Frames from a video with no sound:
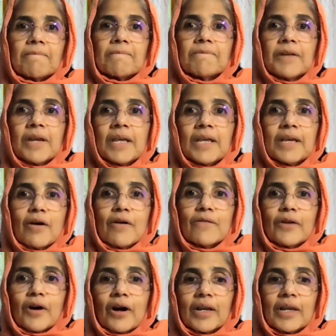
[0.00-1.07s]
Free
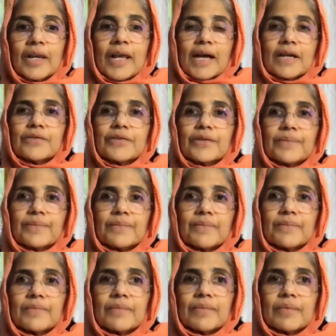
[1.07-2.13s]
of all action.
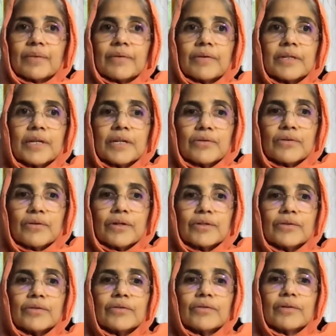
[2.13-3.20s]
What are you going
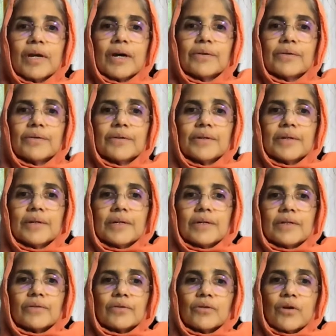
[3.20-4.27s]
to do now?
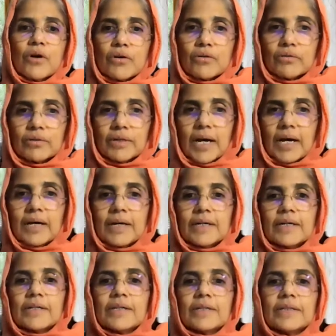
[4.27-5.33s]
So no guna.
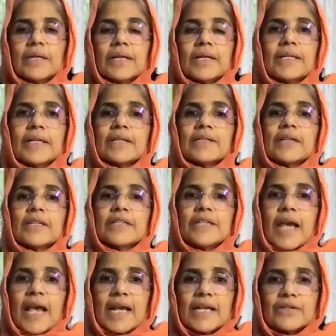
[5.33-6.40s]
It doesn't
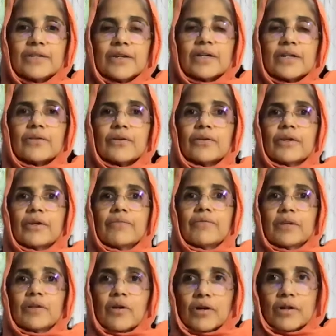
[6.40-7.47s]
change. So if
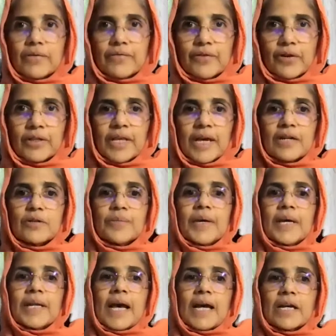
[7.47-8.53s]
in order for there to
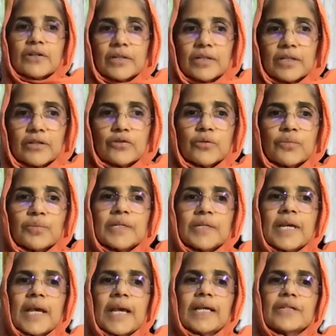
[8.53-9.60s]
be an action, there should be
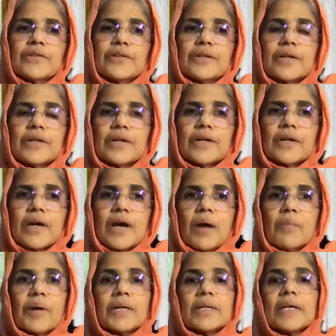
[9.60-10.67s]
change.
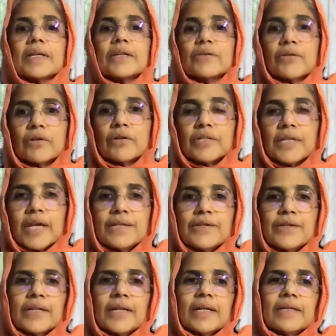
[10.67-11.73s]
But there is no change
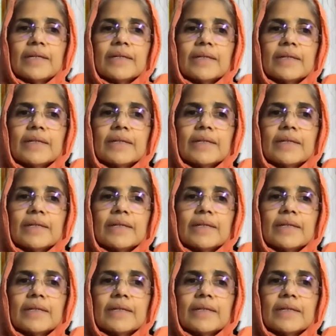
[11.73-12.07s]
in it.